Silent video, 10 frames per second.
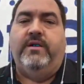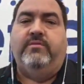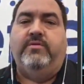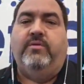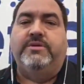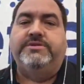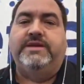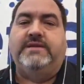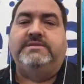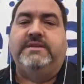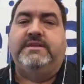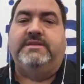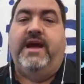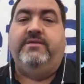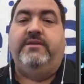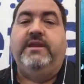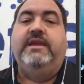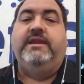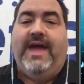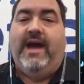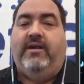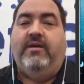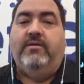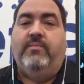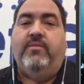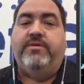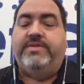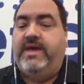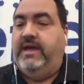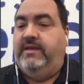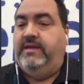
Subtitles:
I don't want you guys to get dehydrated. Now, one more thing.